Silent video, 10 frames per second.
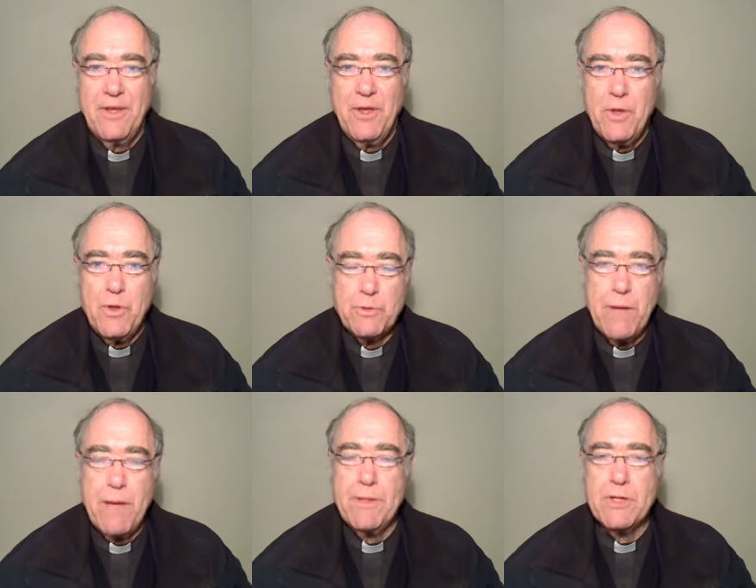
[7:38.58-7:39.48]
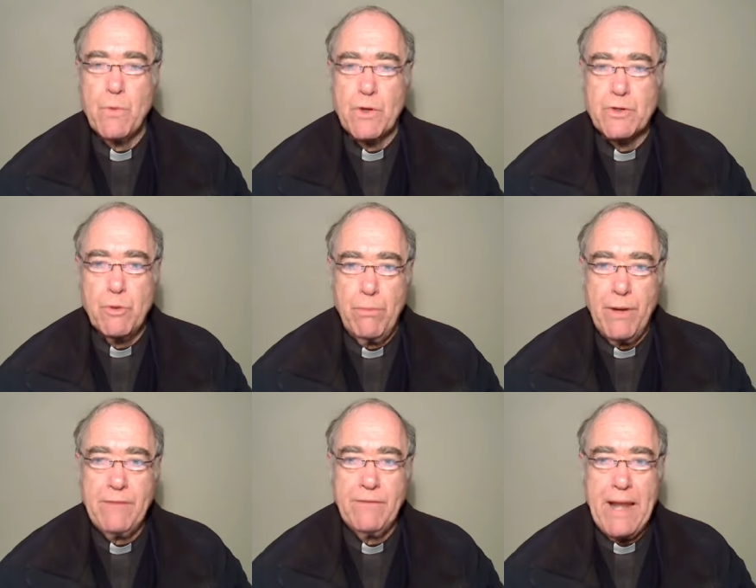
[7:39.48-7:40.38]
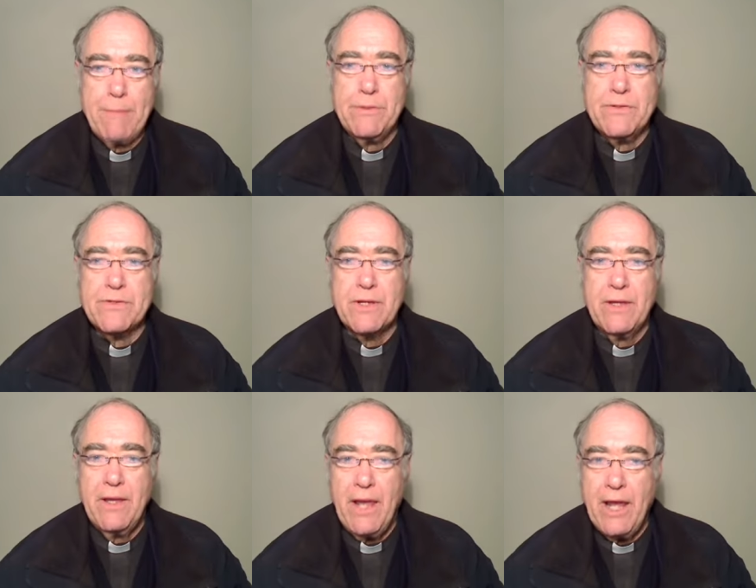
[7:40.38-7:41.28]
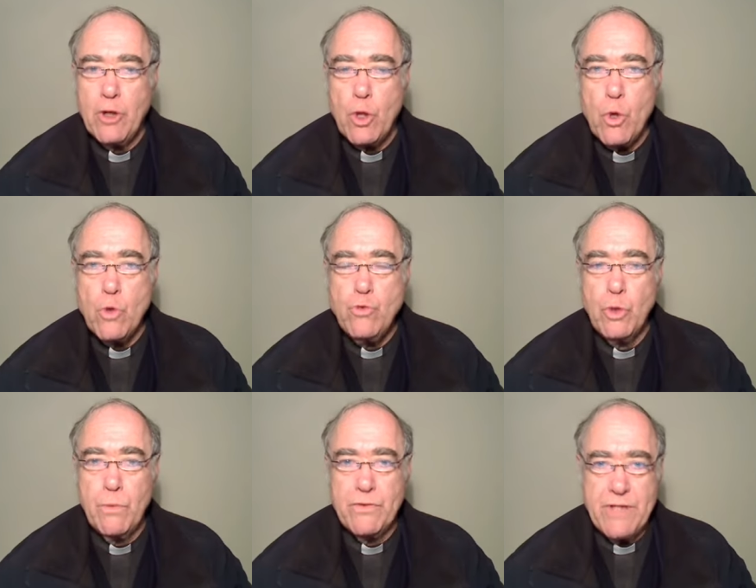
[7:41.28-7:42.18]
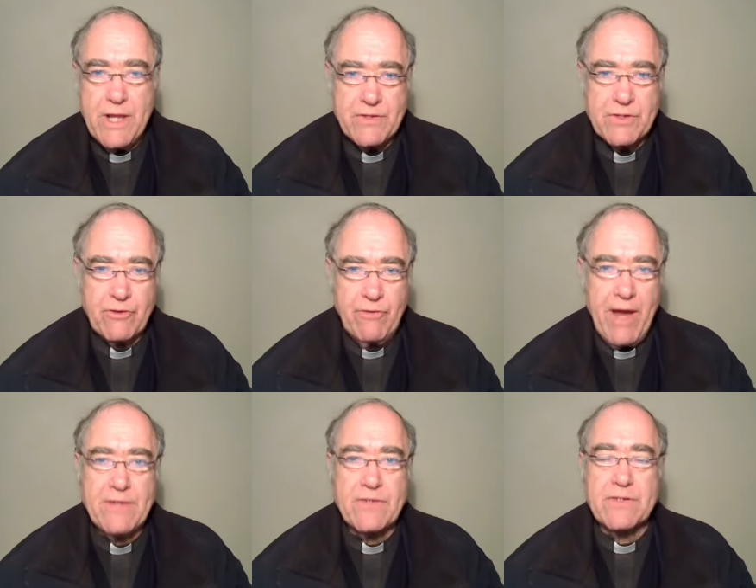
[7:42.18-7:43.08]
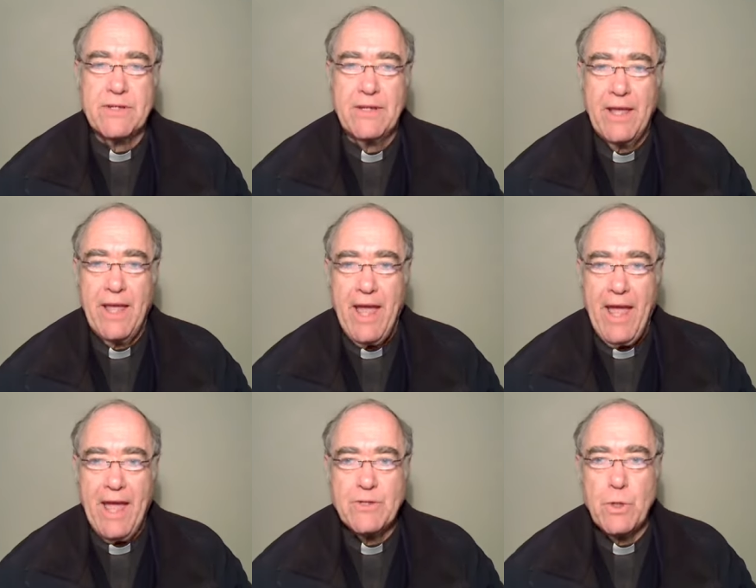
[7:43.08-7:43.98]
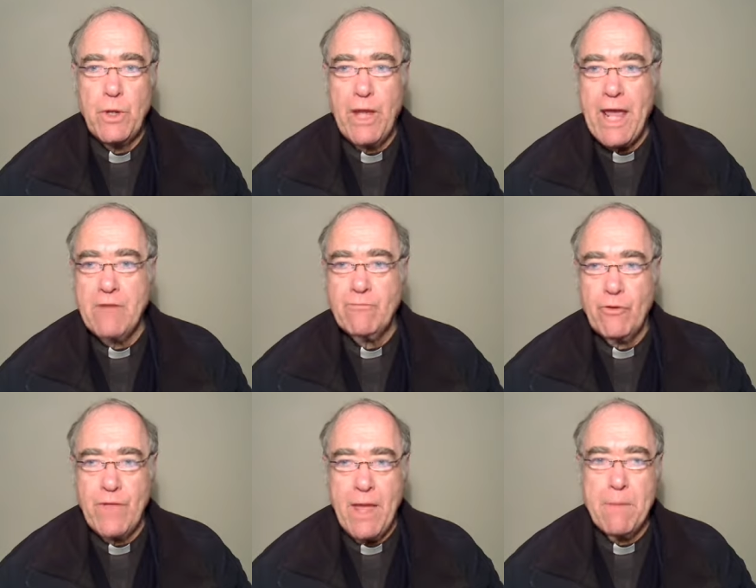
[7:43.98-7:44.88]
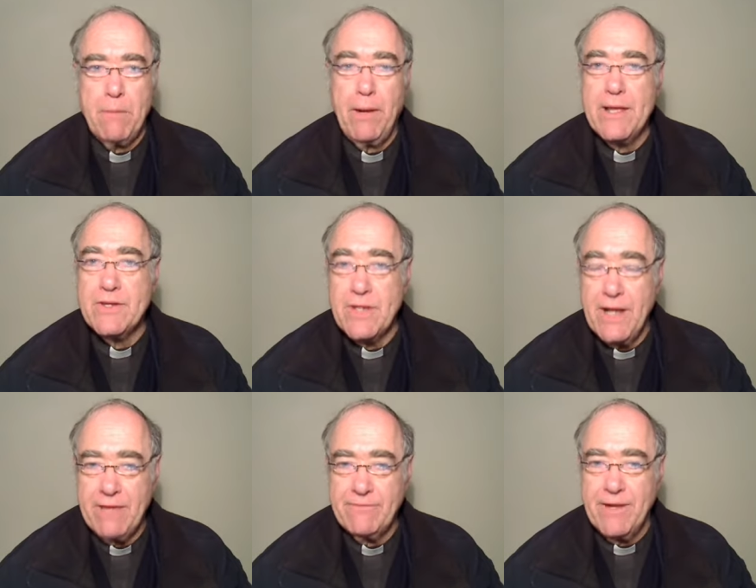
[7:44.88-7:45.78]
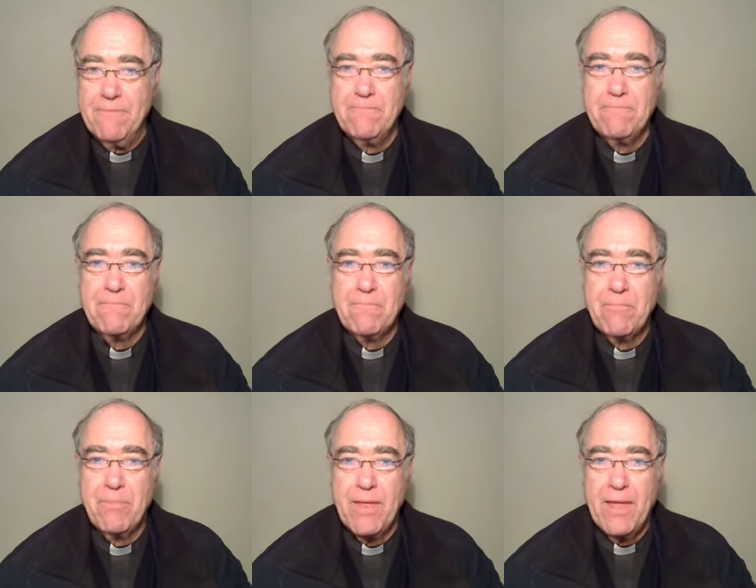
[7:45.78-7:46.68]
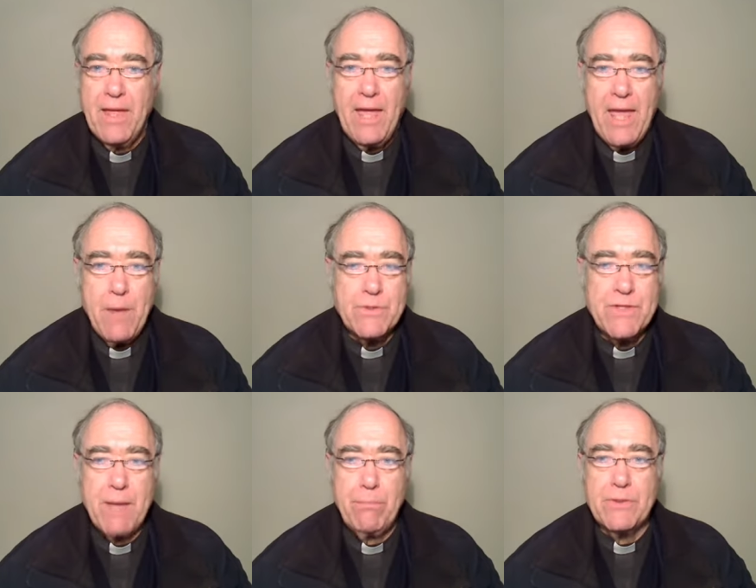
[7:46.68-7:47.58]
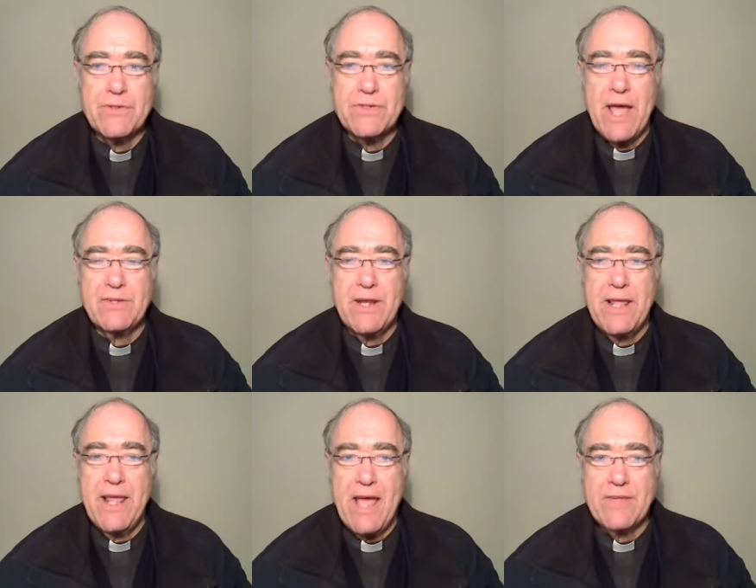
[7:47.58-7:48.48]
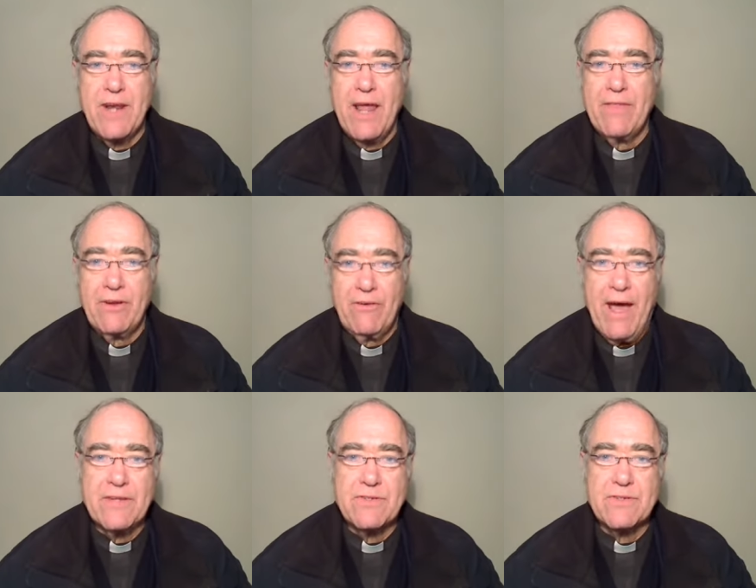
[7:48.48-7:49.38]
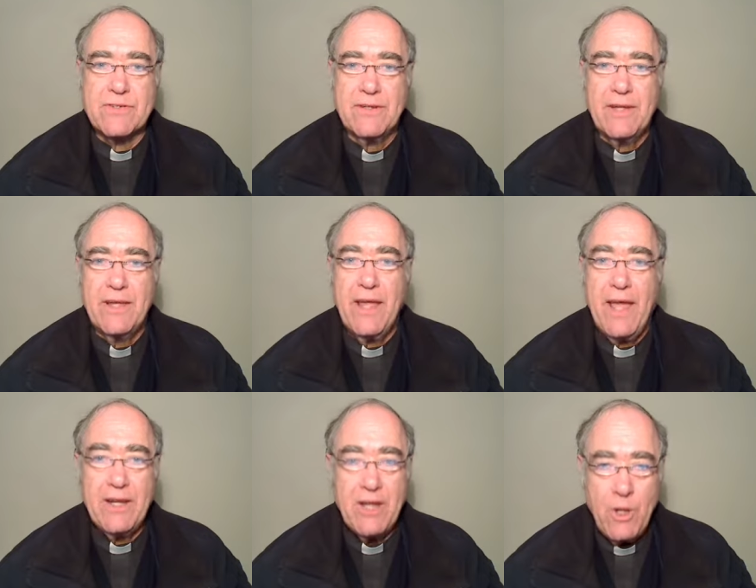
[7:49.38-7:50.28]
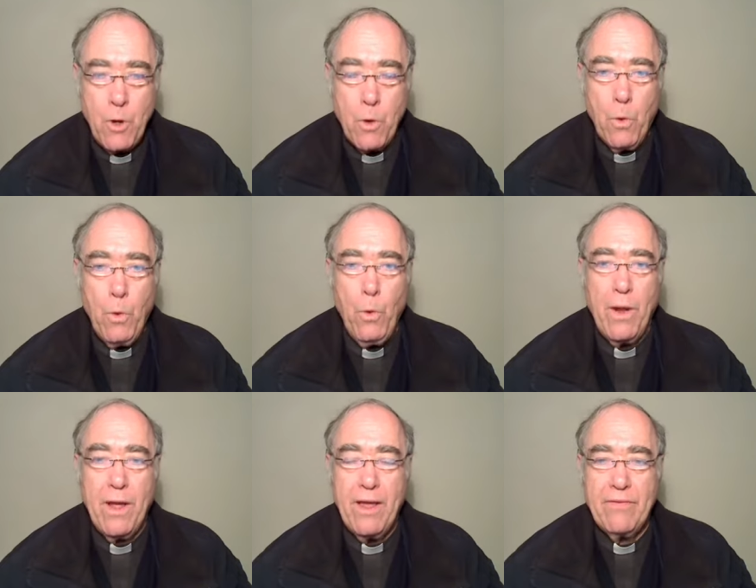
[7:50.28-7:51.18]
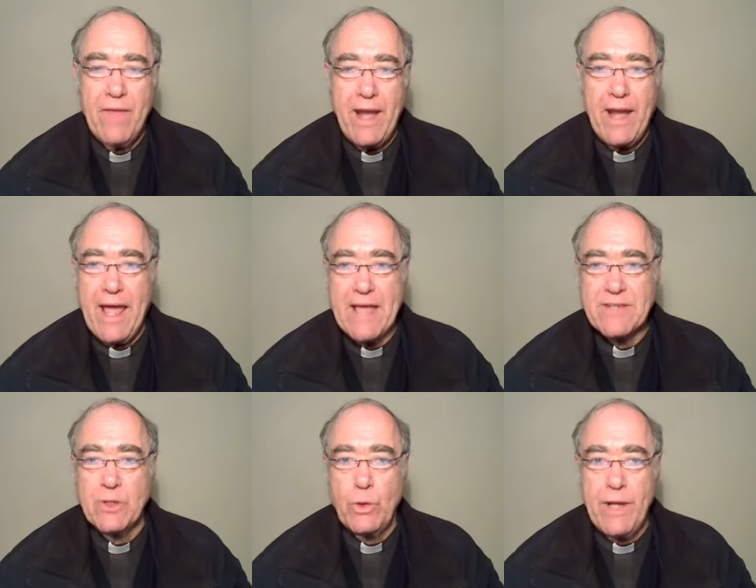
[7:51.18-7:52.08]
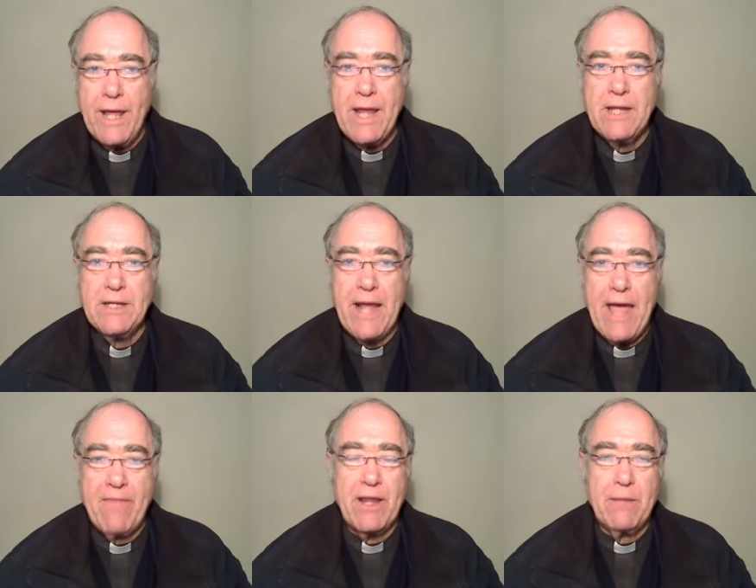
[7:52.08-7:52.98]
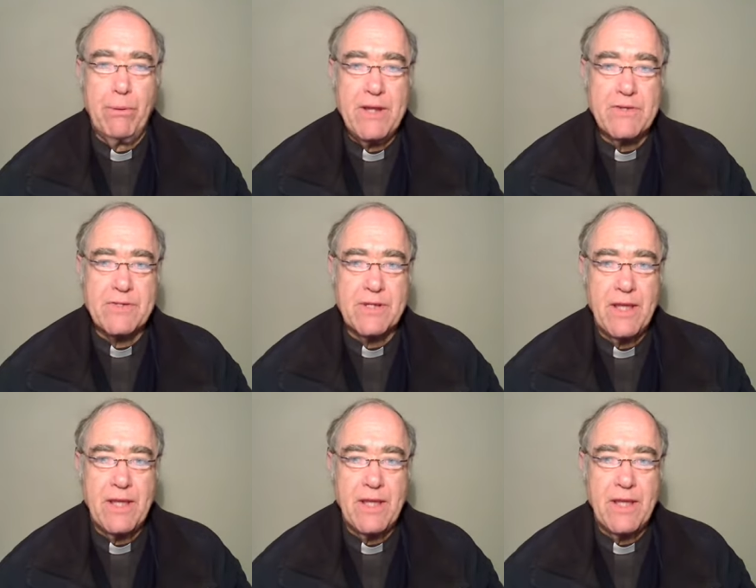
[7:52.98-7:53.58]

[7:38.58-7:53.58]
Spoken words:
whose purpose was to bring the lepers into union with Jesus Christ and so gain for them a place in heaven. He was there precisely as another Christ, and he knew that as an ordained Catholic priest,